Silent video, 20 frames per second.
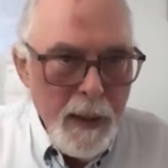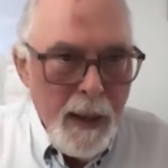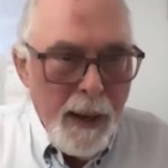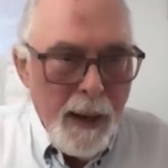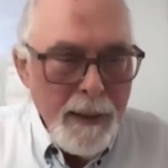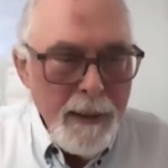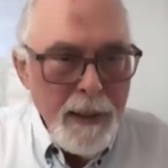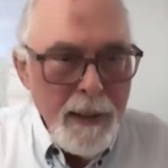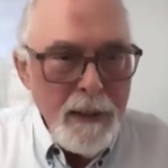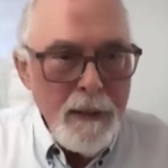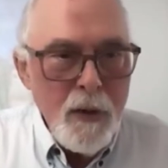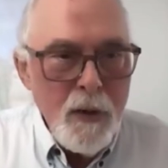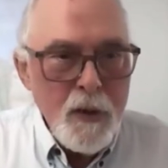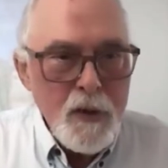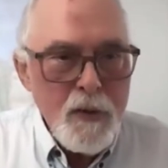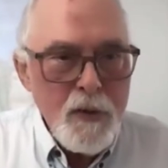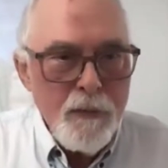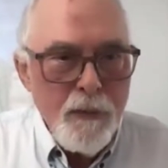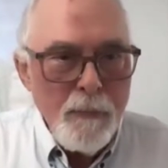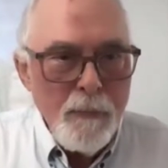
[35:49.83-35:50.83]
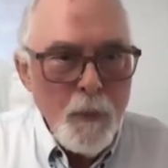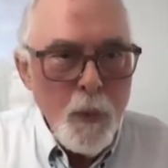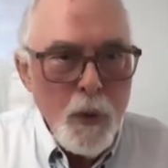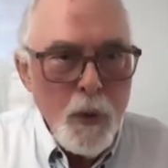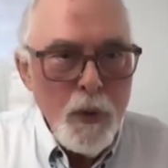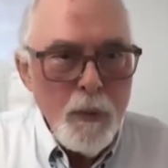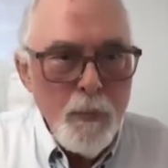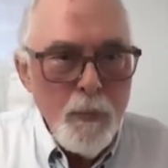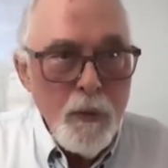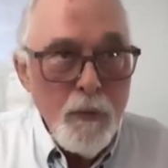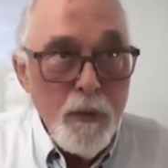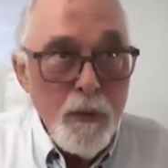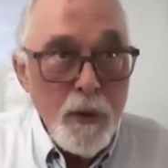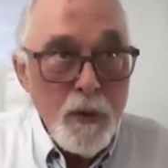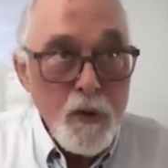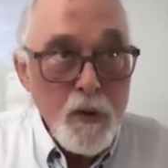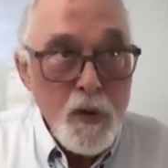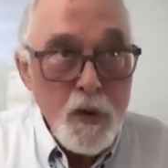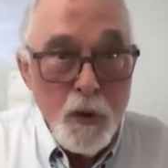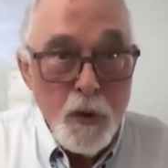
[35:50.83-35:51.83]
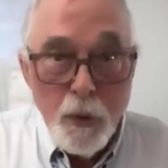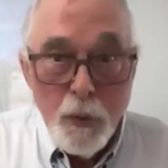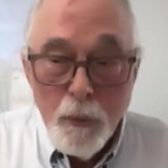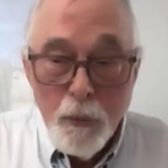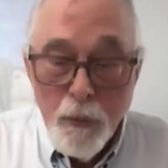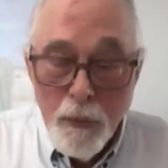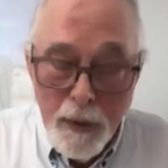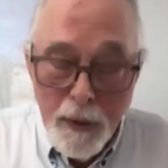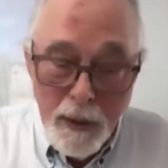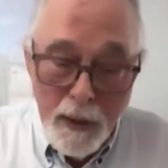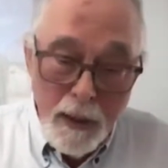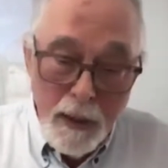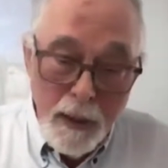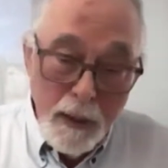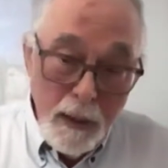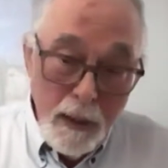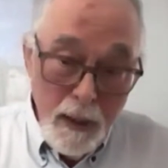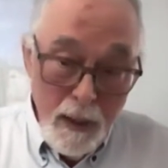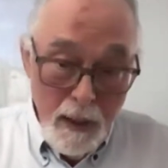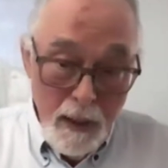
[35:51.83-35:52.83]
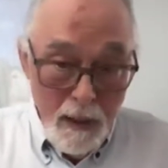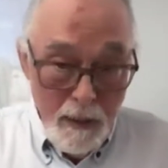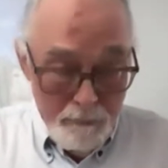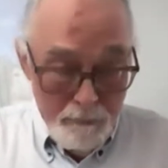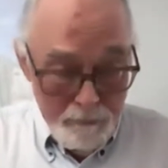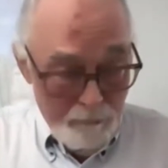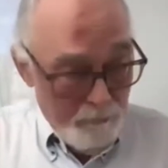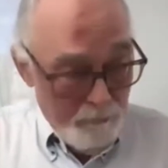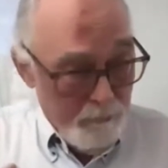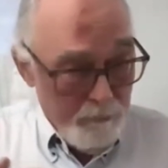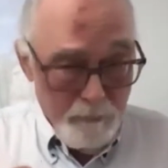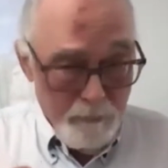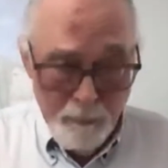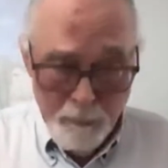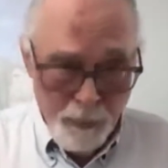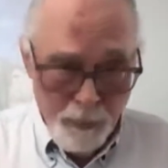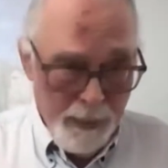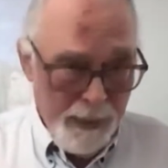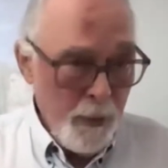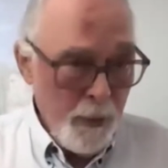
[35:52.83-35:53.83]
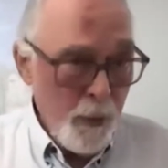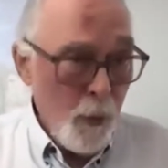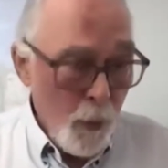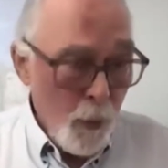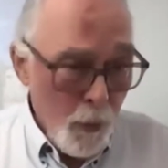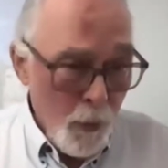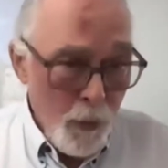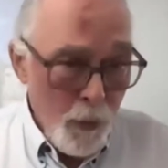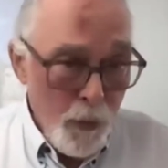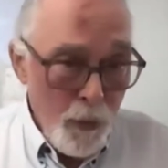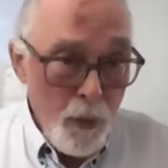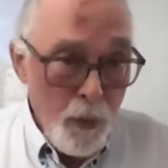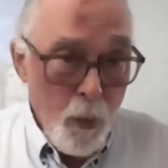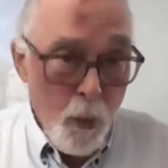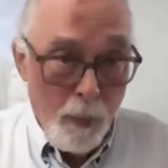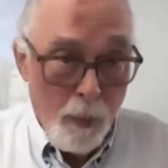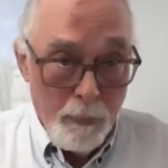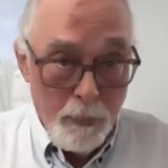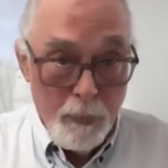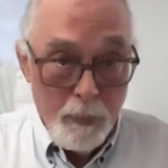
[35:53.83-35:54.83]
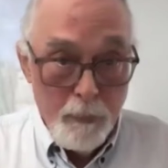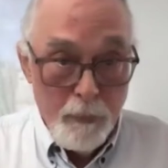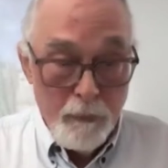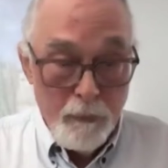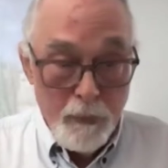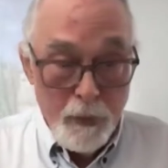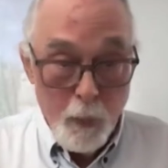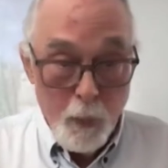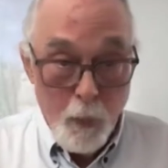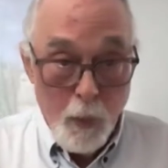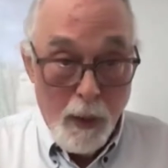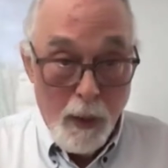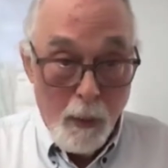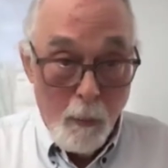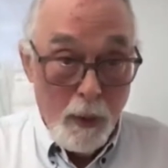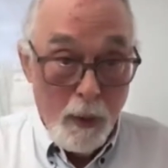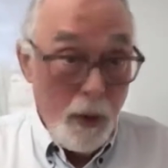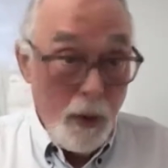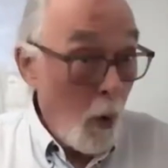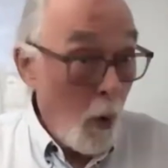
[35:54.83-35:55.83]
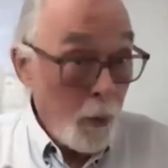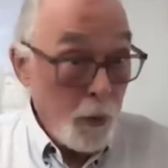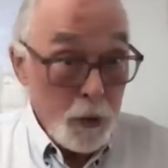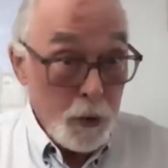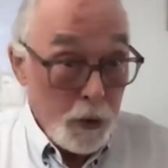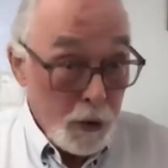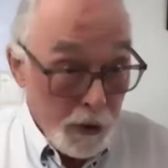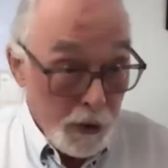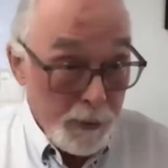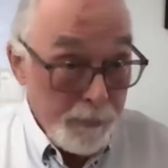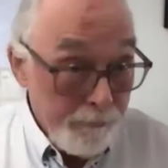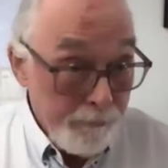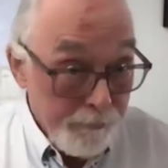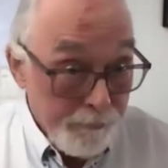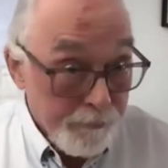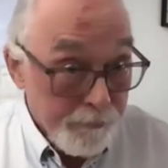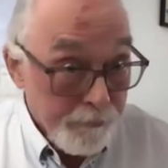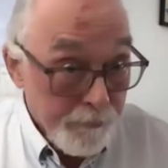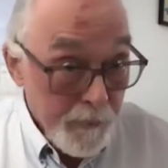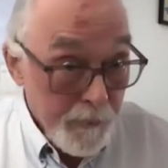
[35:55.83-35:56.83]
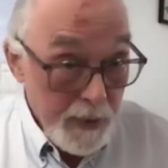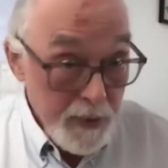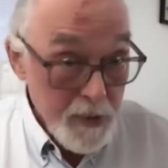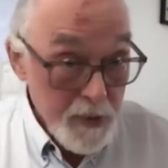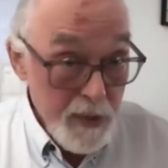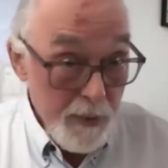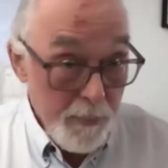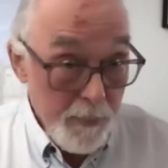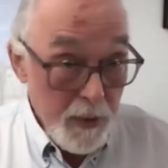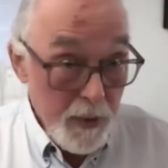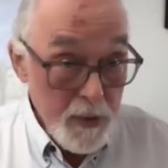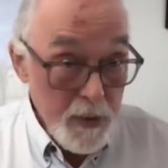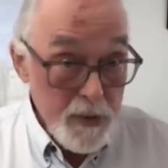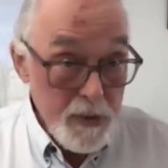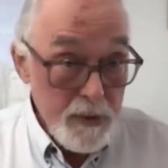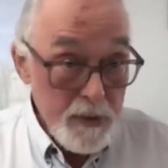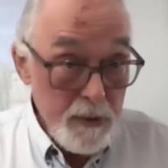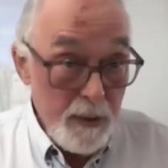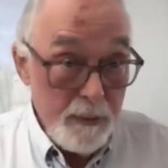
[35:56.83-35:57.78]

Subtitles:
I need those if I'm going to move into the play to earn, or I'm going to move into where I want ownership in some of this.